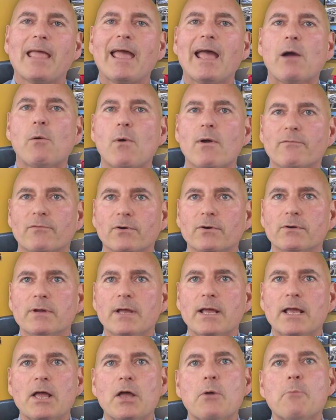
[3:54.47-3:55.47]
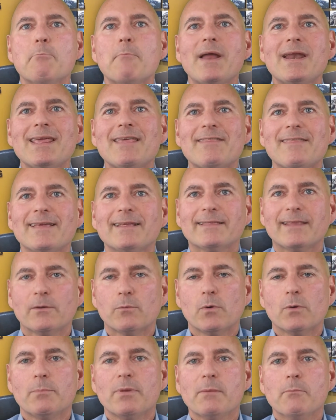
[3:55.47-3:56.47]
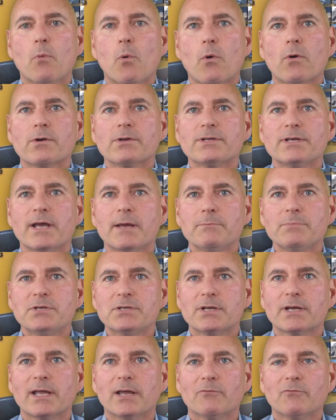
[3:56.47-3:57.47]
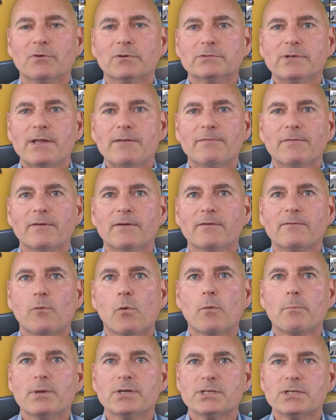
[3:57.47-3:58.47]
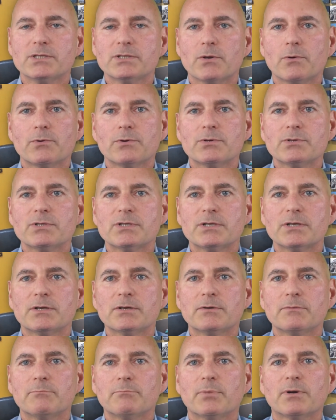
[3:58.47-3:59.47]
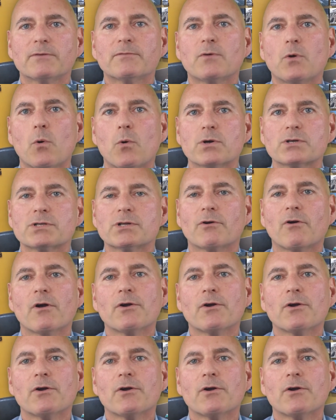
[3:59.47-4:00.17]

However, many think there will be more attempts to get relief for business owners, but of course there